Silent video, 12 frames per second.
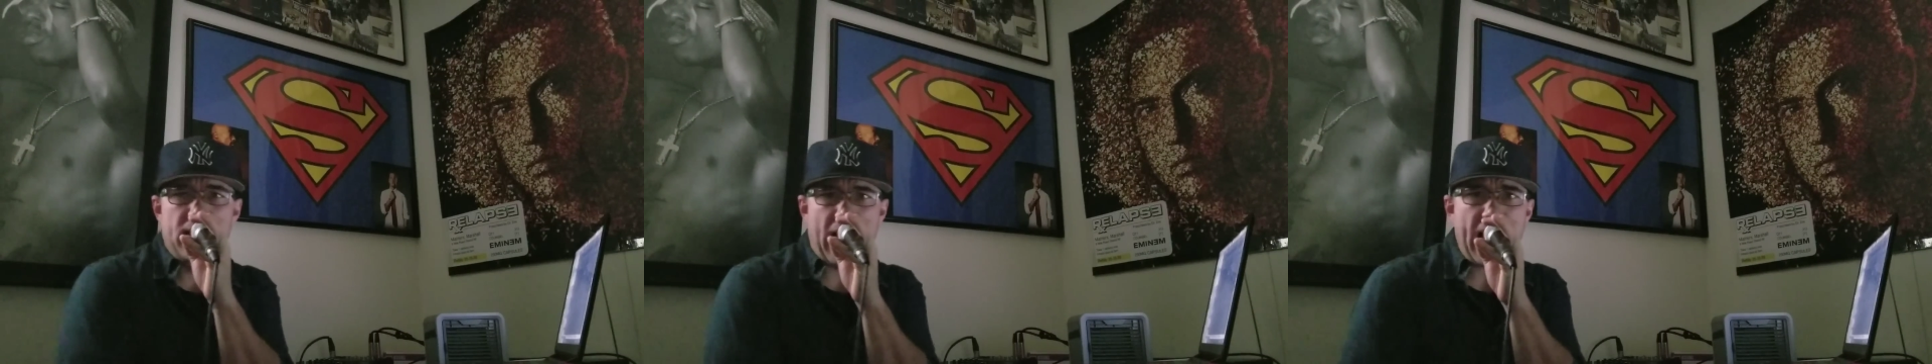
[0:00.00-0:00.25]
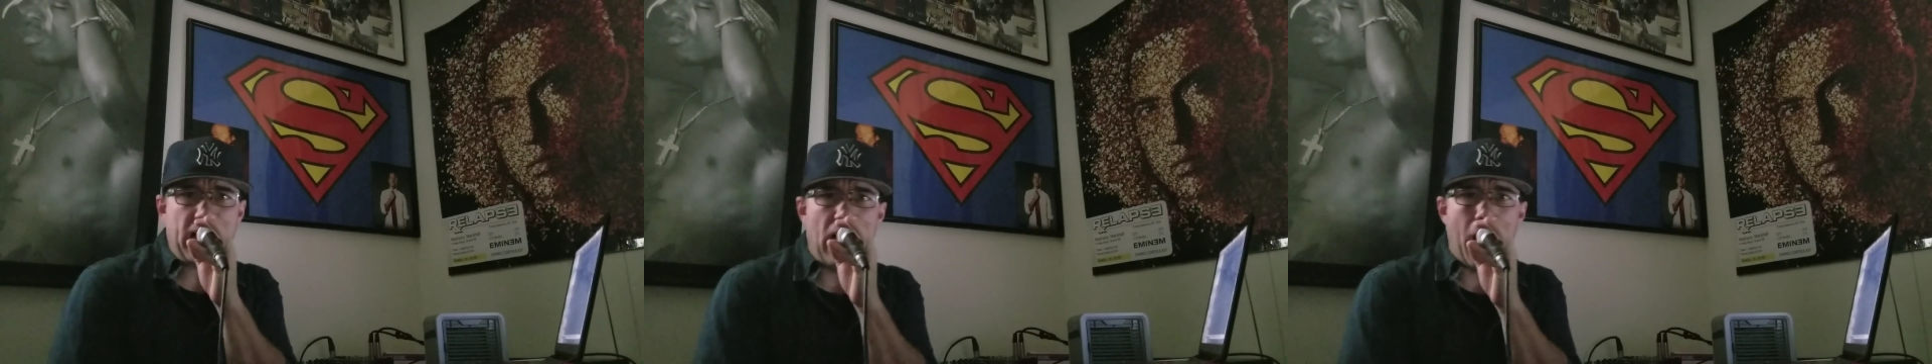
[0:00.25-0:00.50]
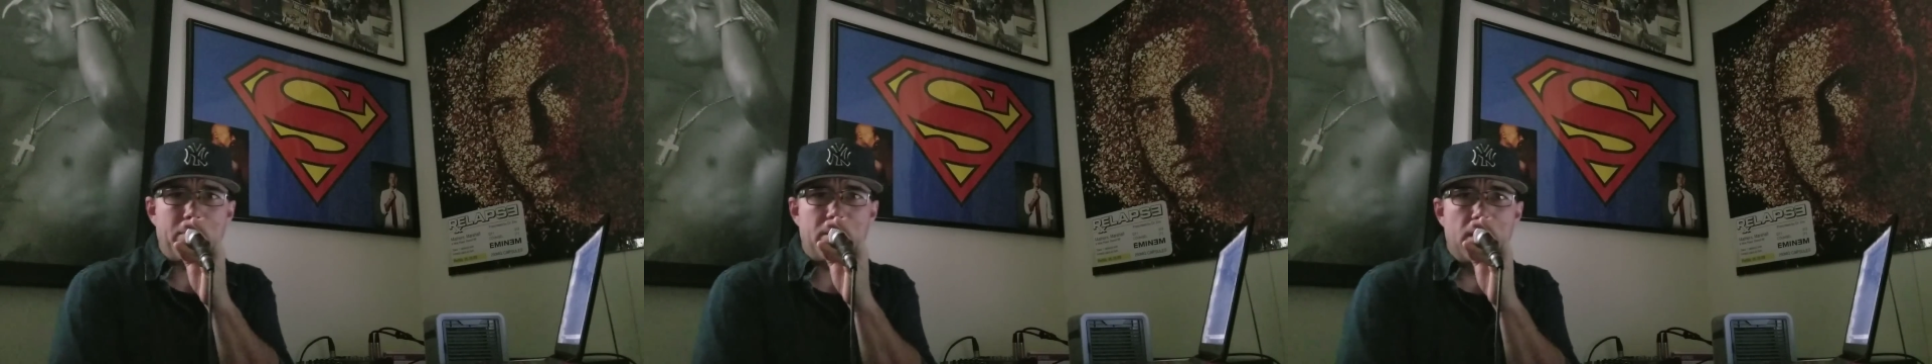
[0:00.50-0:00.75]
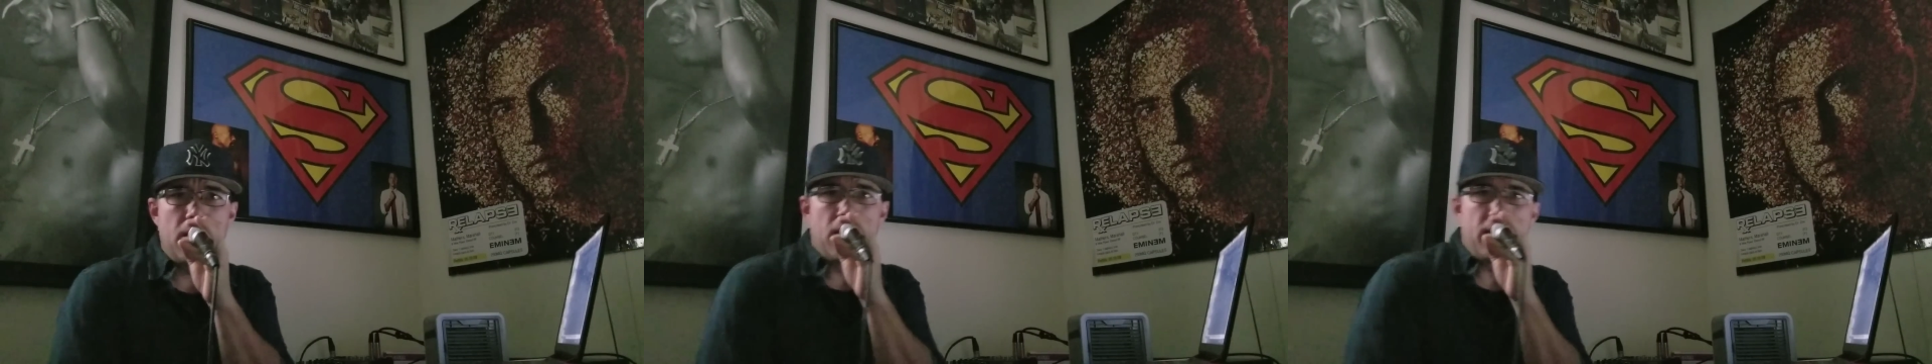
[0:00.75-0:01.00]
cyclops,
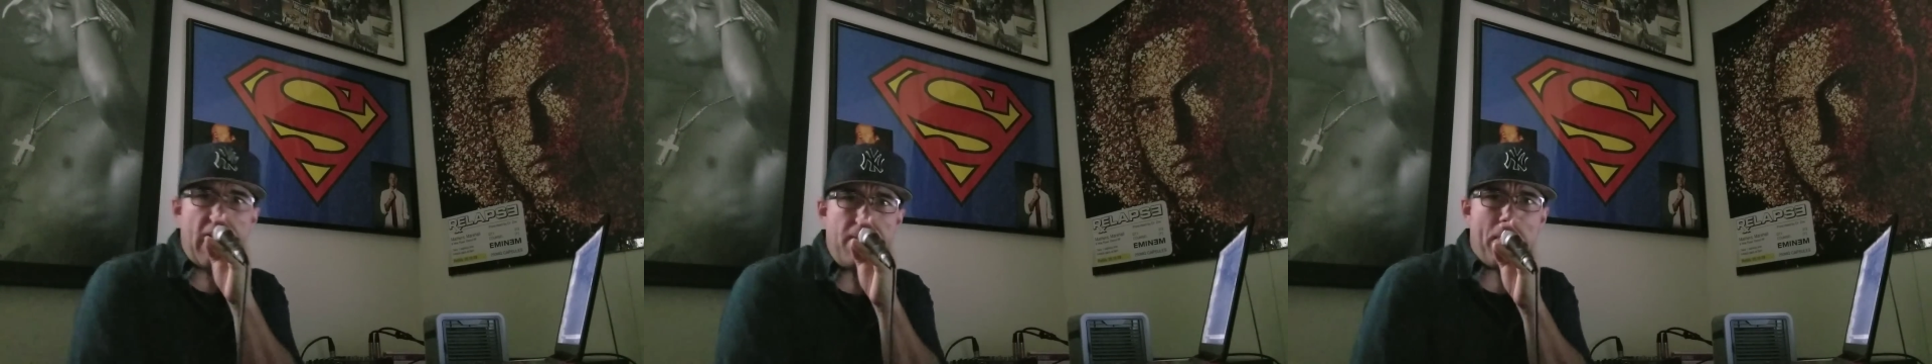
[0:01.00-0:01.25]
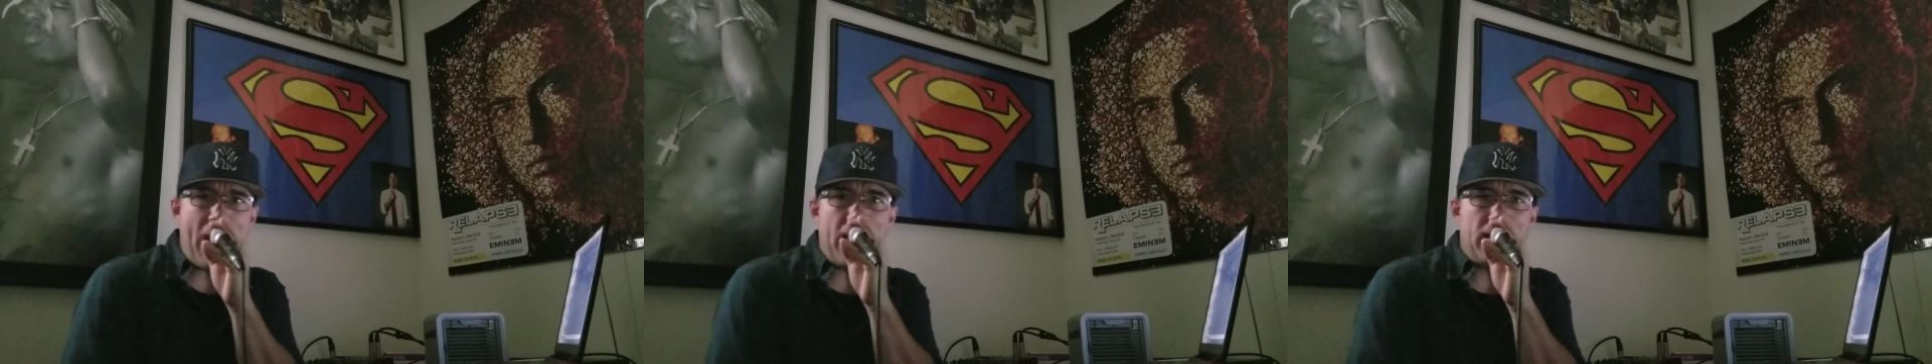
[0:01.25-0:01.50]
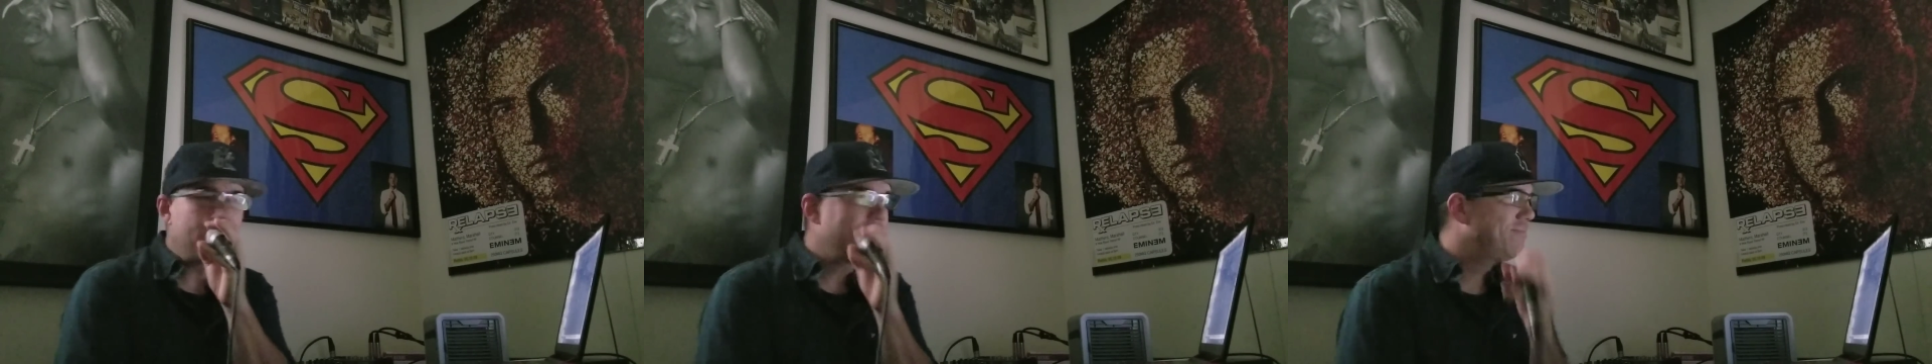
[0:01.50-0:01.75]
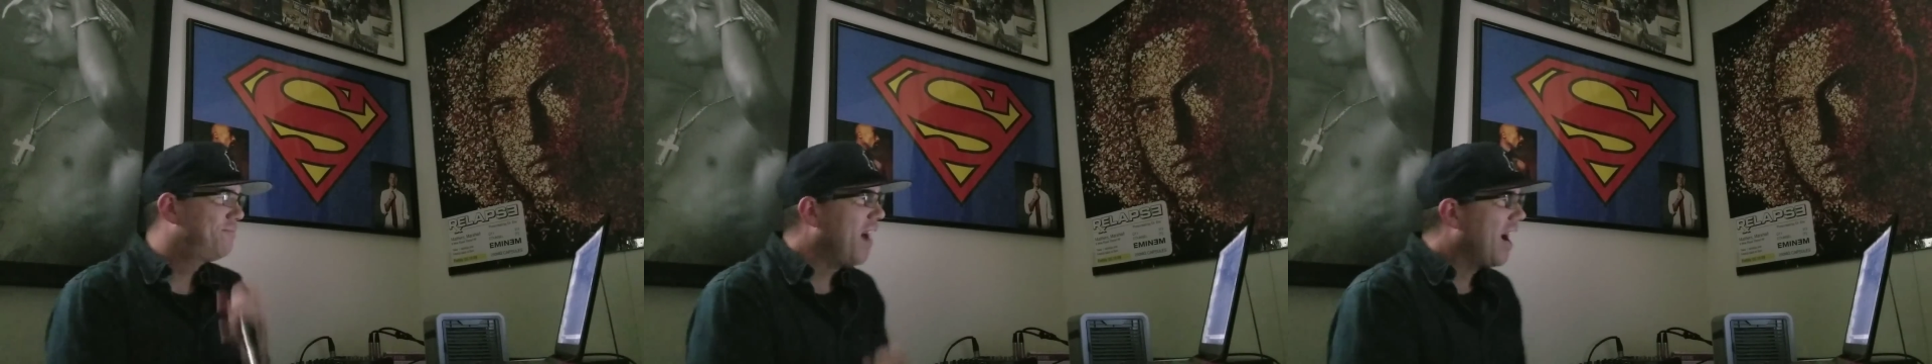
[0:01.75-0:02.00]
daybed,
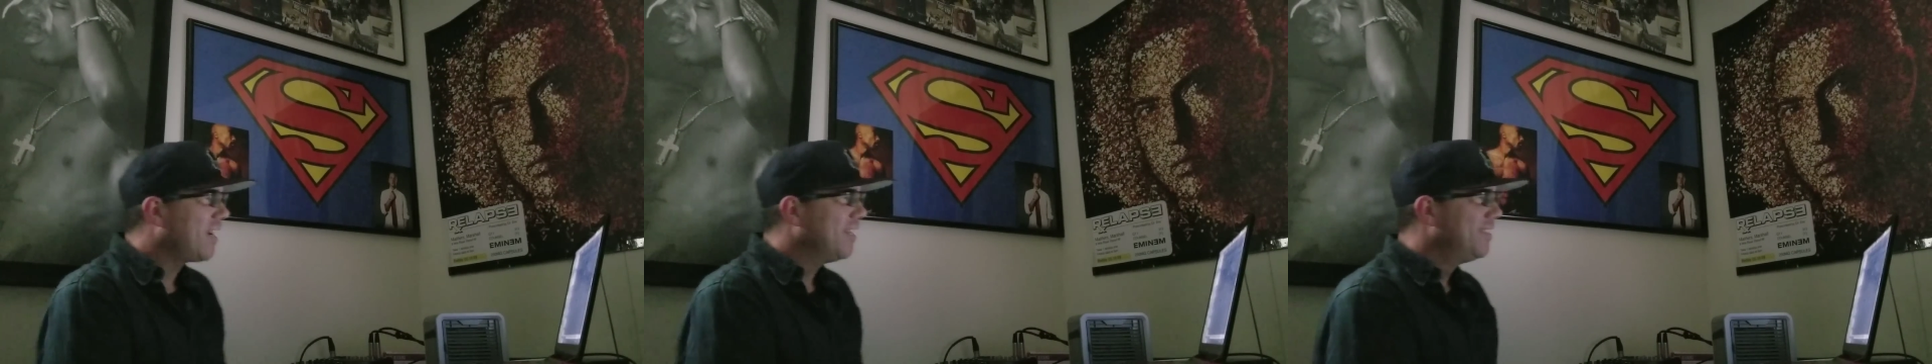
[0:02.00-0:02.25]
fuck.